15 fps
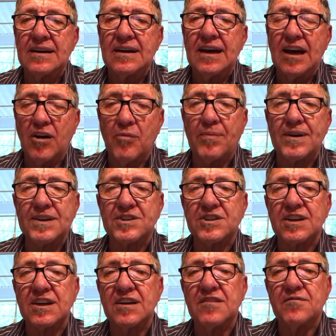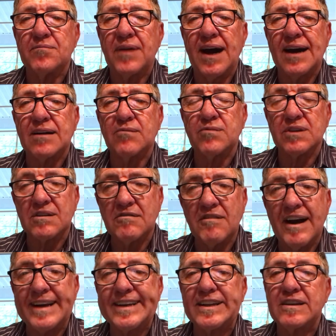Help us to give back with
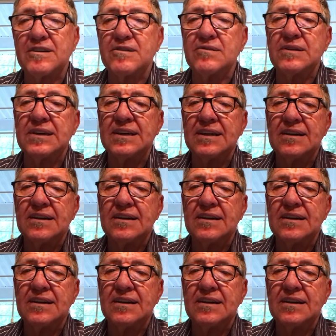gratitude.